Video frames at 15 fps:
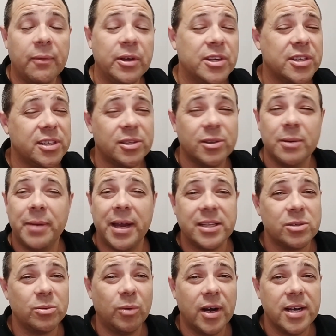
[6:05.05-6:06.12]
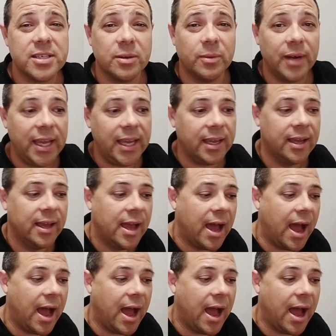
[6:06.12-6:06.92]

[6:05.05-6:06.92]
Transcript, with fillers: We usually do it about twice a week.